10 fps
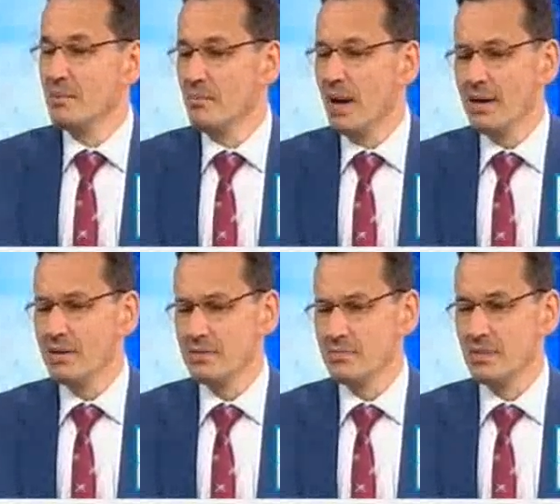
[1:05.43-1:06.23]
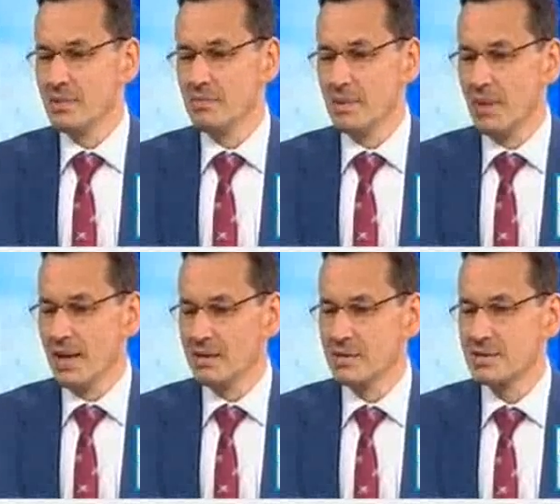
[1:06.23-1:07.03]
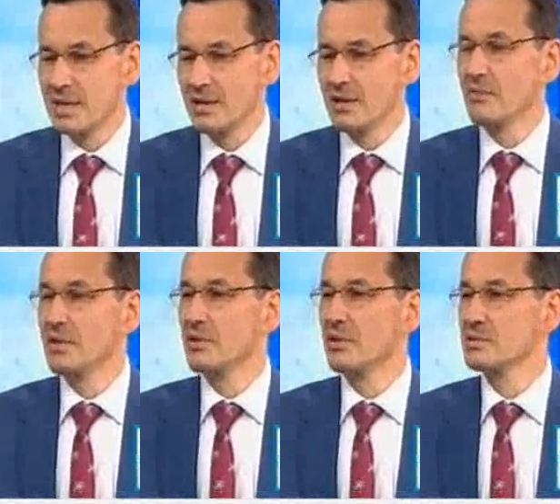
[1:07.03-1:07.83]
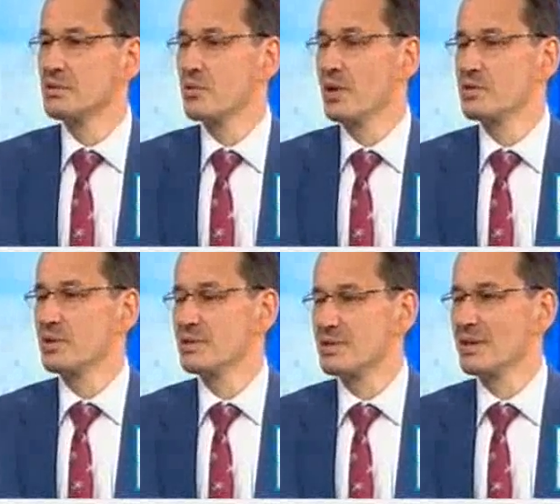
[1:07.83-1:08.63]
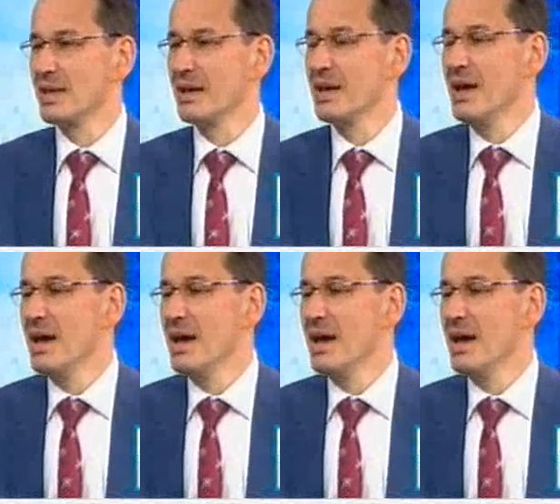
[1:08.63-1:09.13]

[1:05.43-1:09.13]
My understanding of the whole situation is that like